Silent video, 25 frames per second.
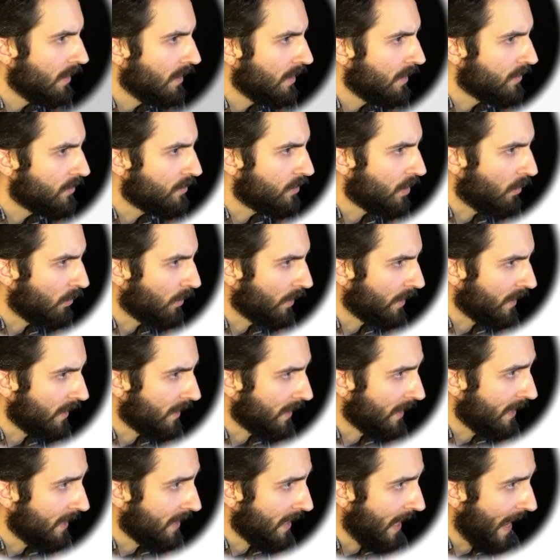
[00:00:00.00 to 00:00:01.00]
So we're going
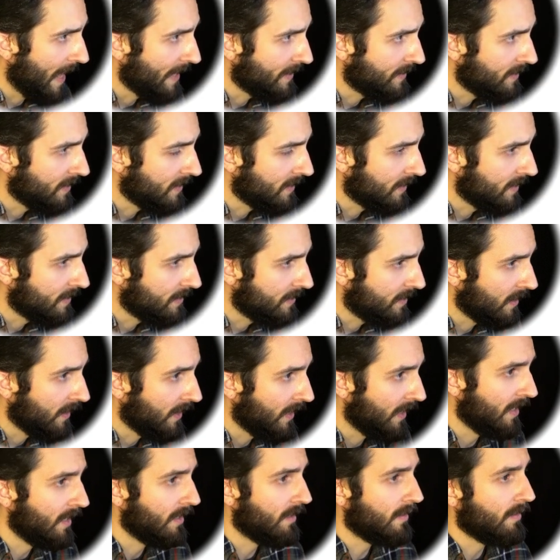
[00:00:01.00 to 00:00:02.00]
to hit Etsy listing
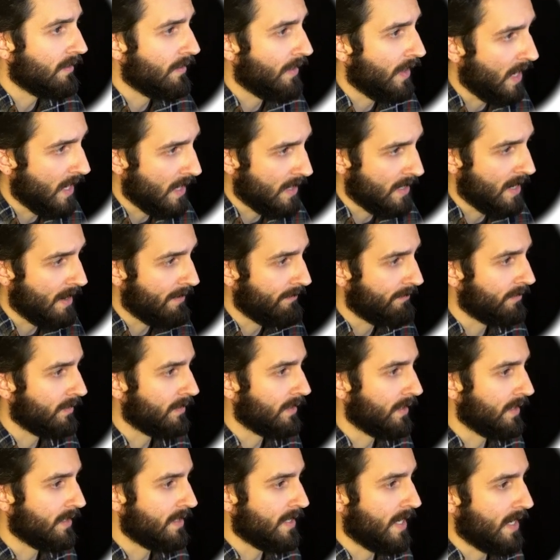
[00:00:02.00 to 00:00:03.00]
here. They
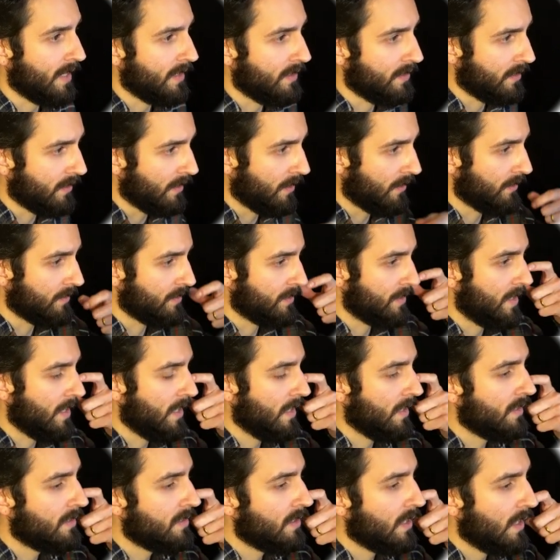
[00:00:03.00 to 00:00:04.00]
definitely tend to those
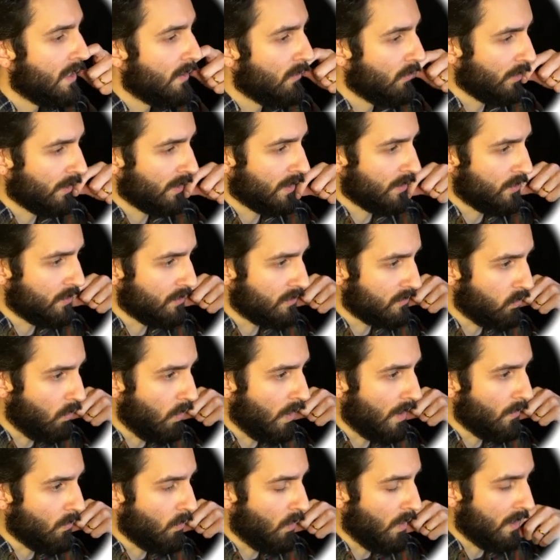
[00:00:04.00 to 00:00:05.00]
things. We're going to choose
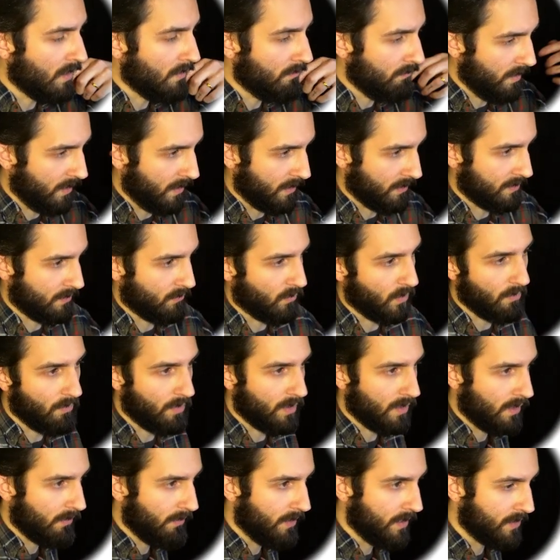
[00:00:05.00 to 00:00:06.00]
1:1 because we
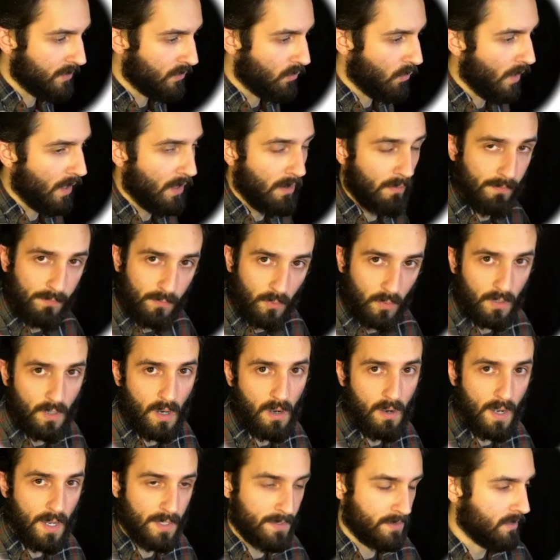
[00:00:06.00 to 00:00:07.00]
want it to be square for
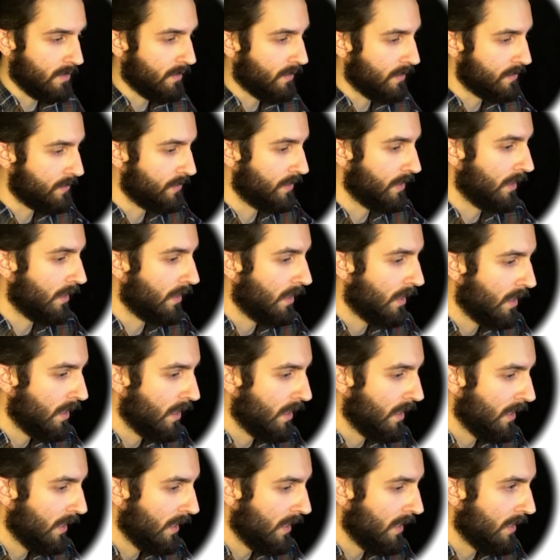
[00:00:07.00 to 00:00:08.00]
our Etsy listing.
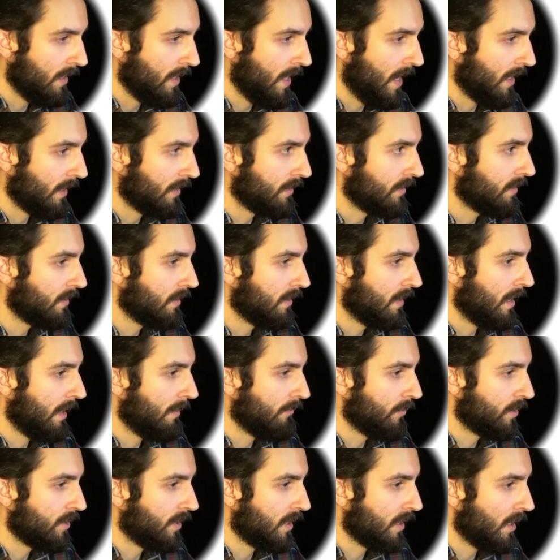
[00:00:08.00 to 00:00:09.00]
Hit next.
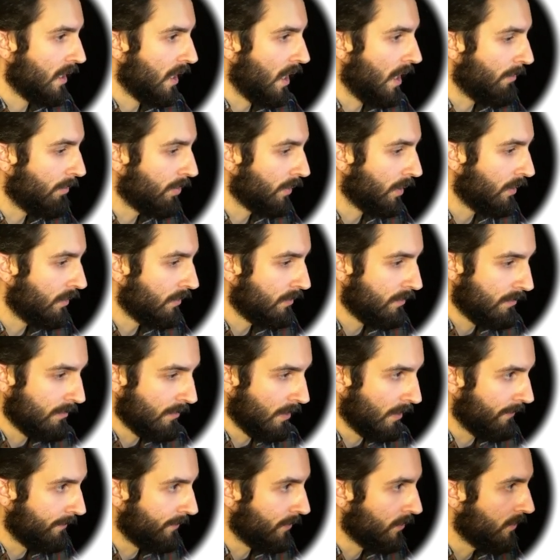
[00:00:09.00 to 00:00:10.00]
I'm just going to upload
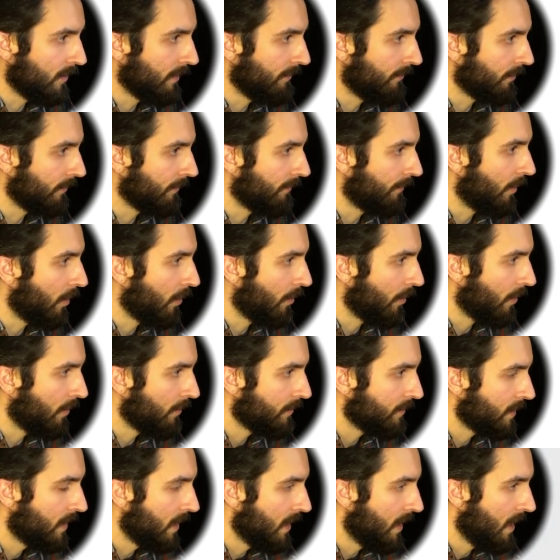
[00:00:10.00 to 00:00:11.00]
a few different
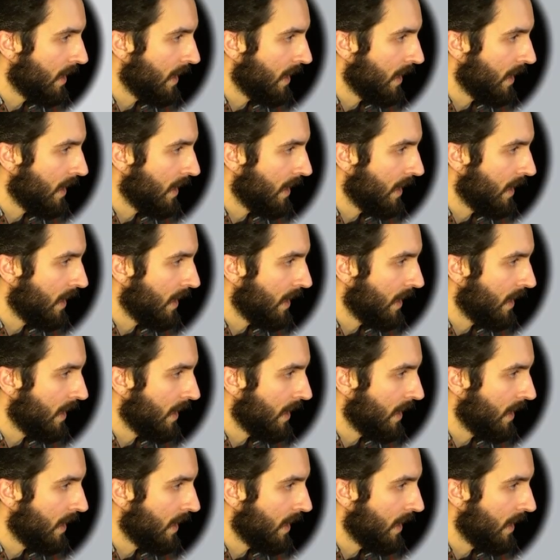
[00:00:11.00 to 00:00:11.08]
photos.